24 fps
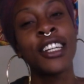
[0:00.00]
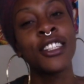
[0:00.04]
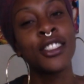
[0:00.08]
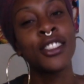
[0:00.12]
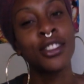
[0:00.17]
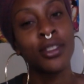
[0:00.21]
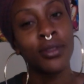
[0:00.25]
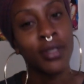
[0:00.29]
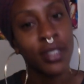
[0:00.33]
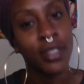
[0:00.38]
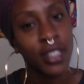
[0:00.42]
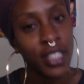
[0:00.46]

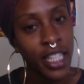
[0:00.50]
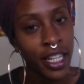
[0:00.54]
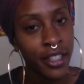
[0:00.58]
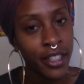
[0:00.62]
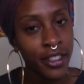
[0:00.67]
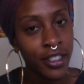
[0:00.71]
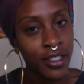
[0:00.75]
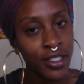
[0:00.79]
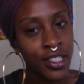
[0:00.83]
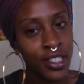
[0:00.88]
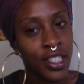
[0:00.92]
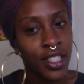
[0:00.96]
So allow
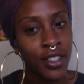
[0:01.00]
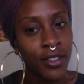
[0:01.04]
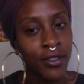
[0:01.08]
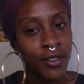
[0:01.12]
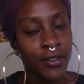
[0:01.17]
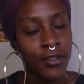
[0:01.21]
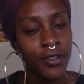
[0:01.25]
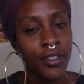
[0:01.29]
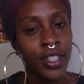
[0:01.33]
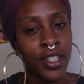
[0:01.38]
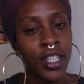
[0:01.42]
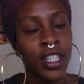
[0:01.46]
yourself
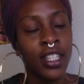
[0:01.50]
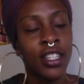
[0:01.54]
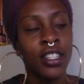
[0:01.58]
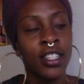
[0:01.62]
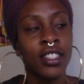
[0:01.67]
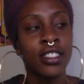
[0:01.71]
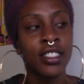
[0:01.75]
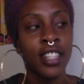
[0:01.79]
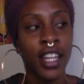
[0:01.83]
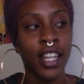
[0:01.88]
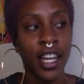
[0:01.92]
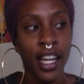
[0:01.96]

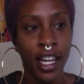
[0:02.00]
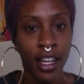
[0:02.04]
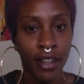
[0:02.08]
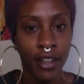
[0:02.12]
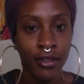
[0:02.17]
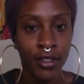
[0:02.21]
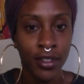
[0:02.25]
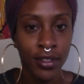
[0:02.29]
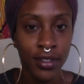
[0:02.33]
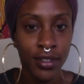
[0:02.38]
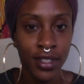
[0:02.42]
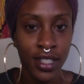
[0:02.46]
to have
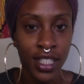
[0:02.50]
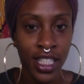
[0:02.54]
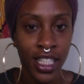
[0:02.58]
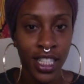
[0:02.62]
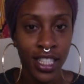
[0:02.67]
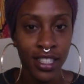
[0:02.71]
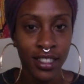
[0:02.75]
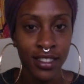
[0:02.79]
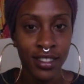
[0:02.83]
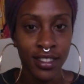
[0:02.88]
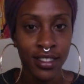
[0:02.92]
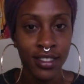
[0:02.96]
those
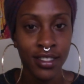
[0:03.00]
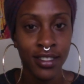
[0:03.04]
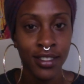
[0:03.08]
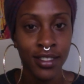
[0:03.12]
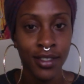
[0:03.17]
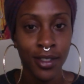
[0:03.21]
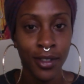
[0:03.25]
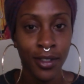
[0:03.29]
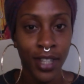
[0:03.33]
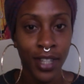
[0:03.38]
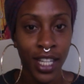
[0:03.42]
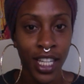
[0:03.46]
things,
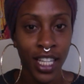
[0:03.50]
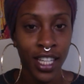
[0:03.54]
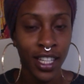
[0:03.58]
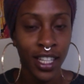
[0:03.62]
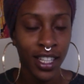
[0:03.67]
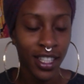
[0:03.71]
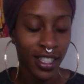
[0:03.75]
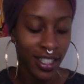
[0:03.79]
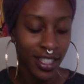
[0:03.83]
okay?